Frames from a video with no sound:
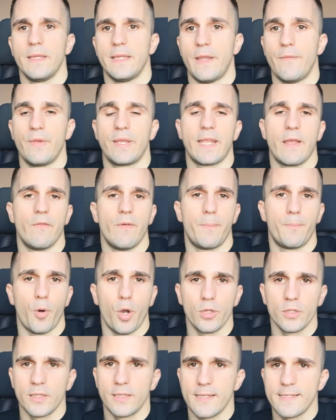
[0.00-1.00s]
Then we have a
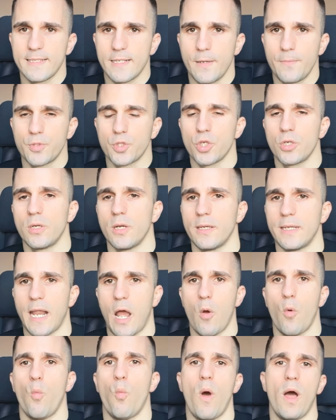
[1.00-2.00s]
product description.
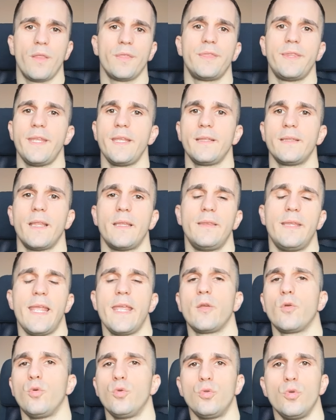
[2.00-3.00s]
Now, one thing that
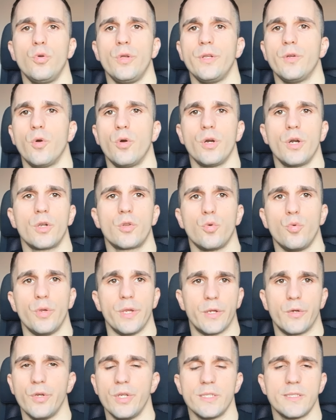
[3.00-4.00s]
they could do in order to
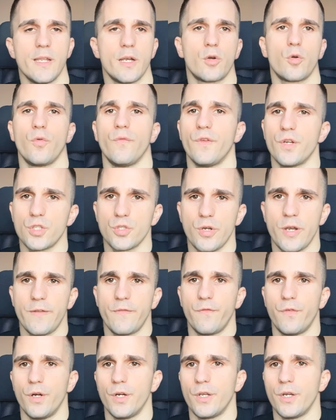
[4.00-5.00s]
increase their conversion rate
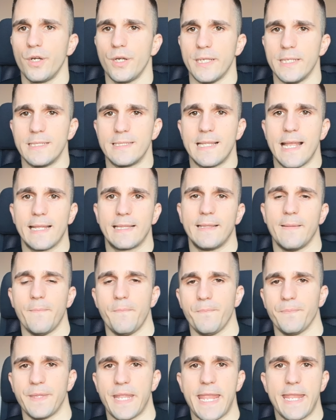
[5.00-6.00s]
further is that
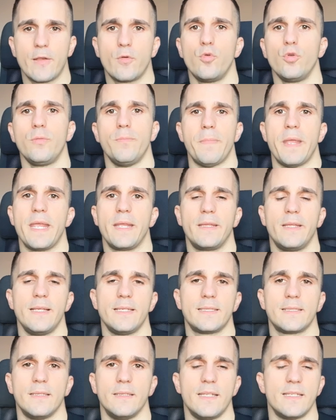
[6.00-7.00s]
they could make
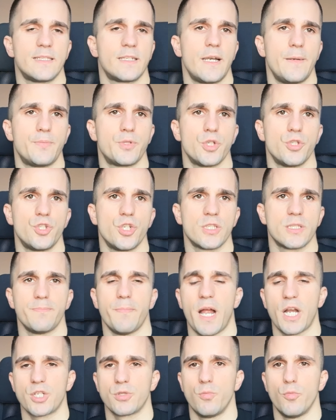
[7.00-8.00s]
this description just
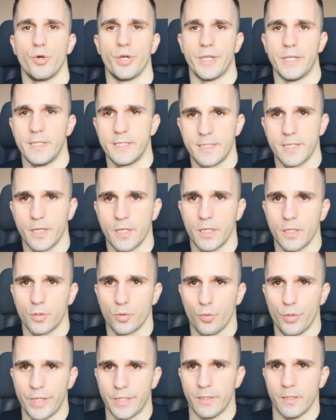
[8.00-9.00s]
much more easier
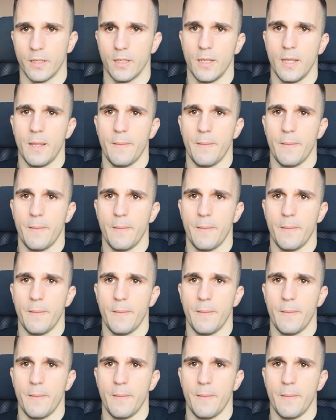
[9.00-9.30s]
to read.